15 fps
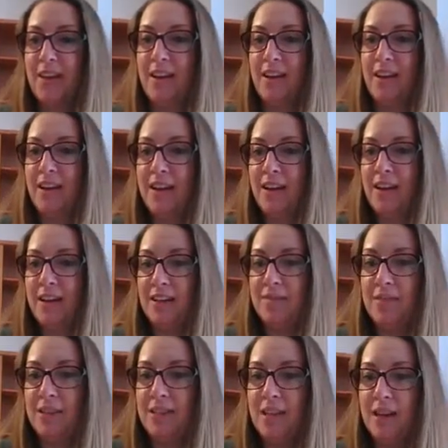all right, let
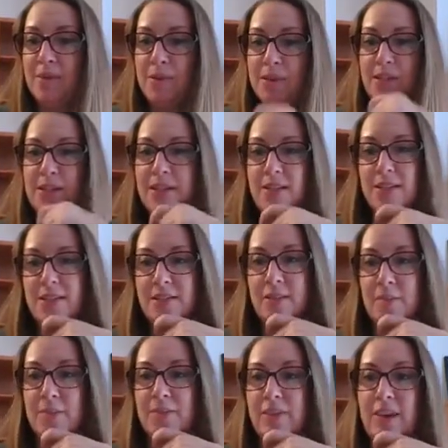me see. I'm only seeing
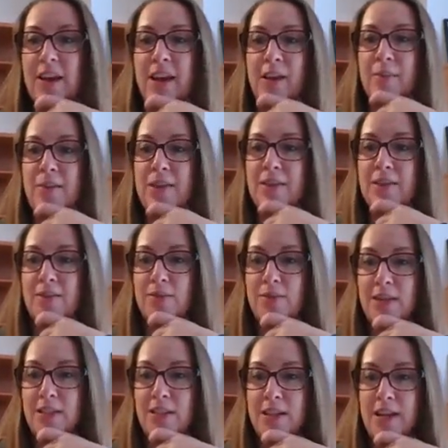some of the comments.
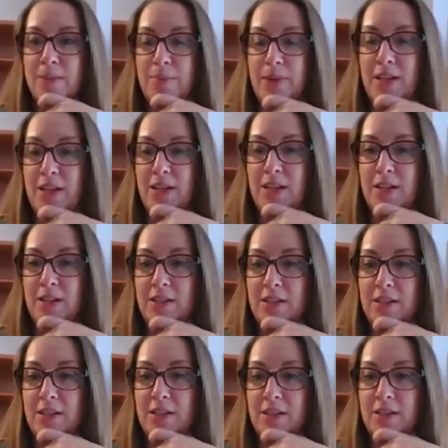What is happening here?
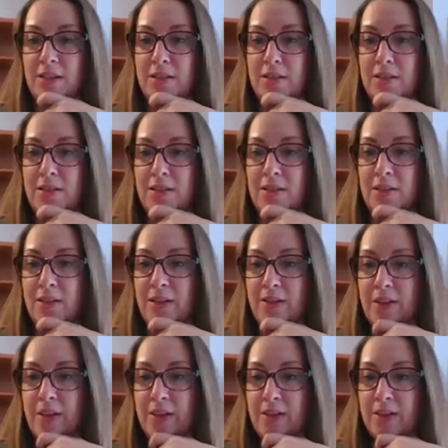So, oh, there we
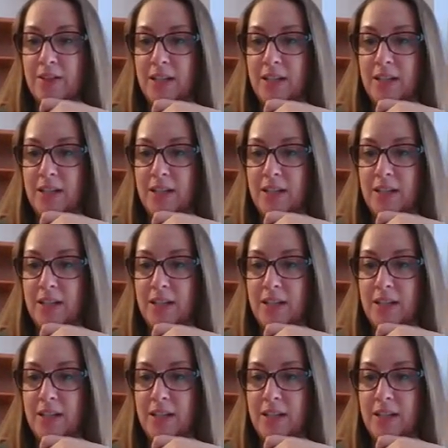go.